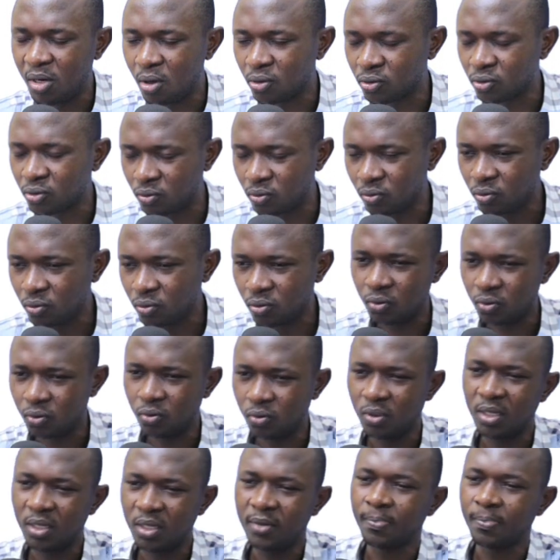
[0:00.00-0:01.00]
1,
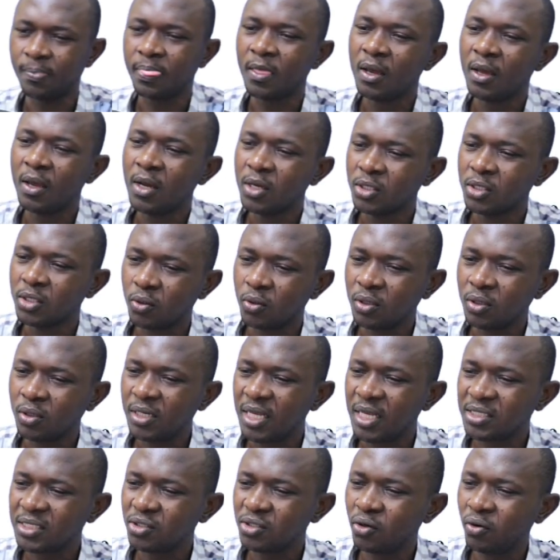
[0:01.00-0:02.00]
you
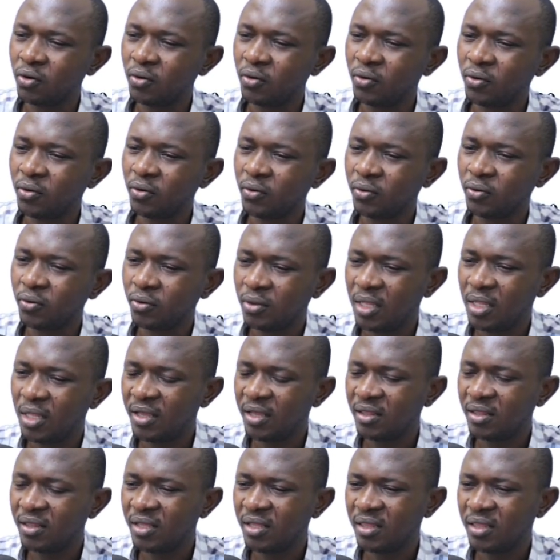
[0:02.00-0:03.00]
can create an
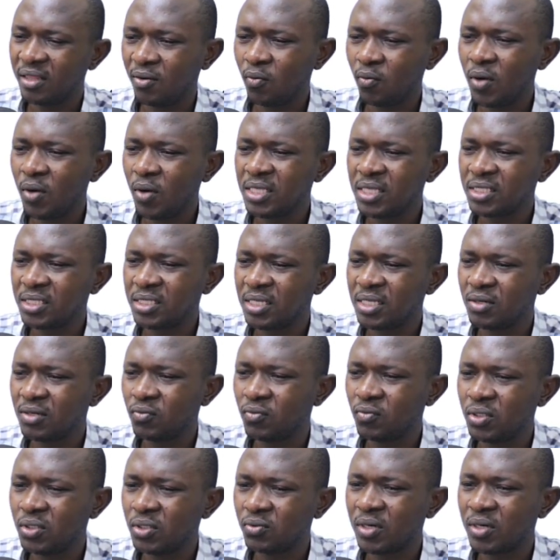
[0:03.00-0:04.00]
easement
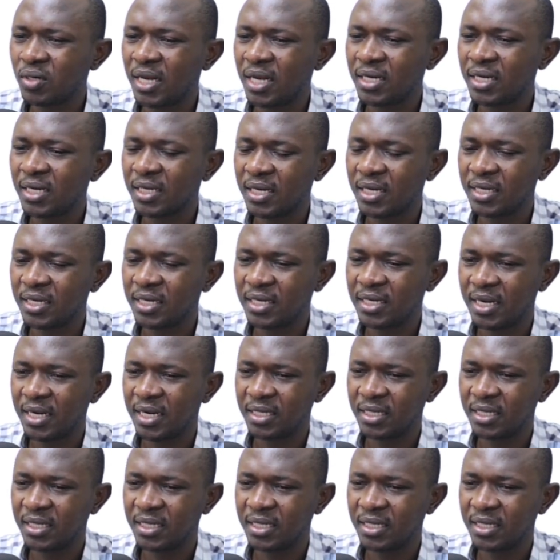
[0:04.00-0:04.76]
expressly.